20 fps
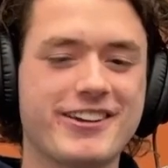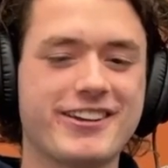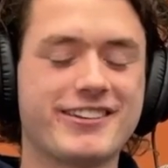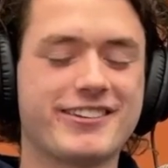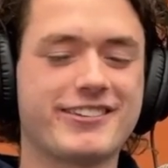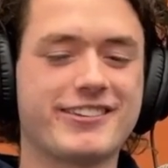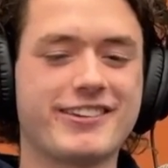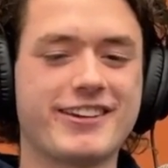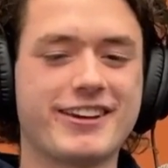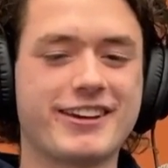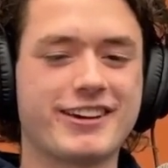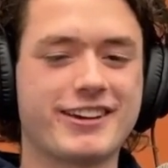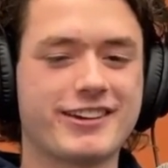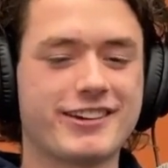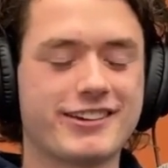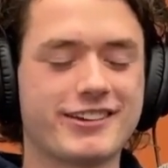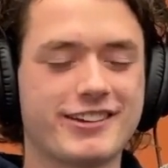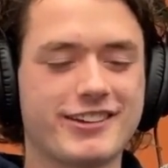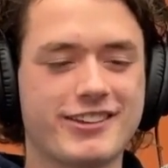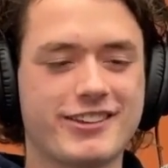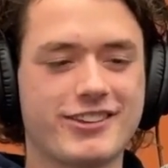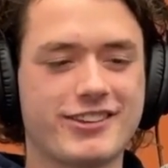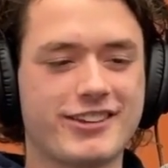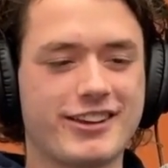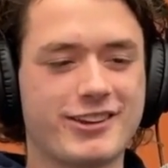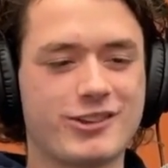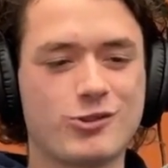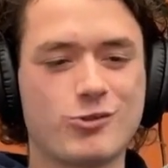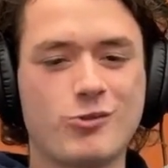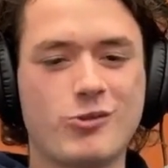It's like
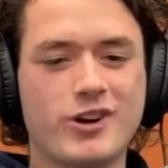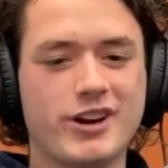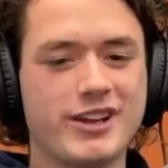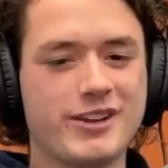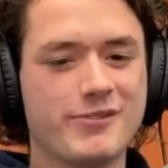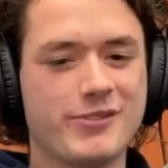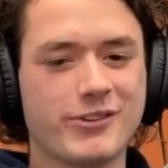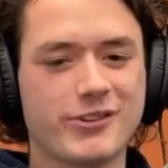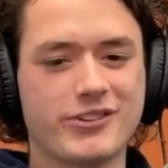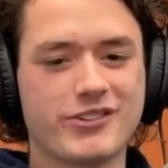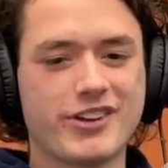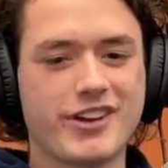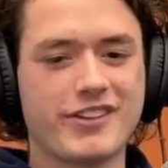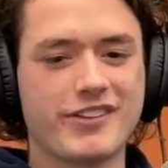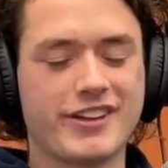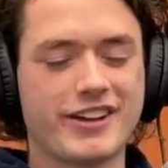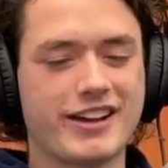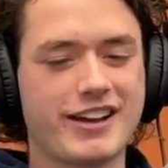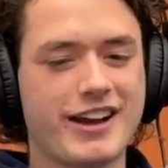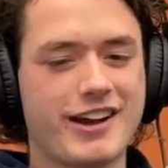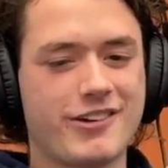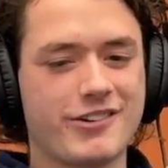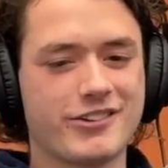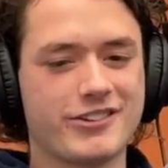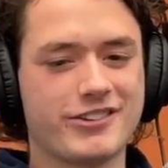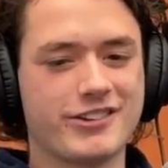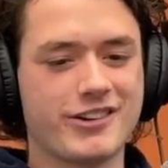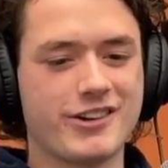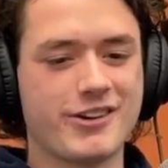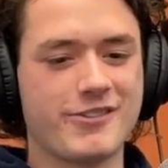20% like
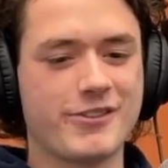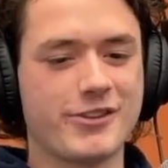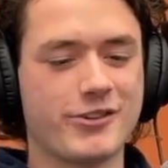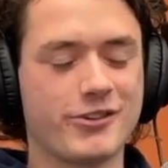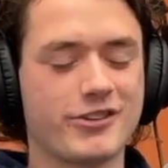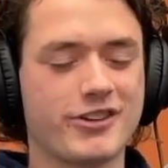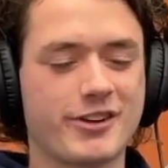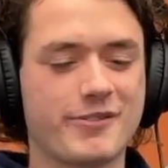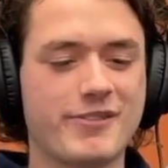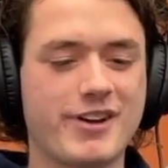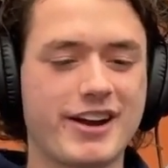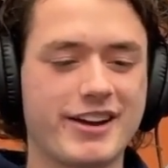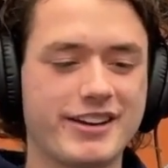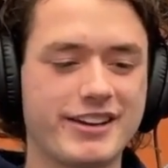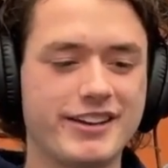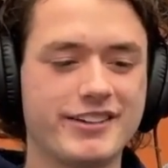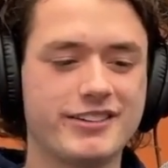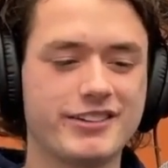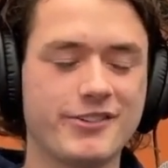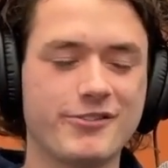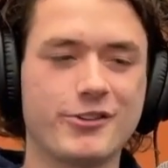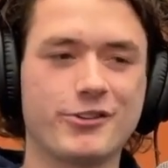calcium, and there's like magnesium.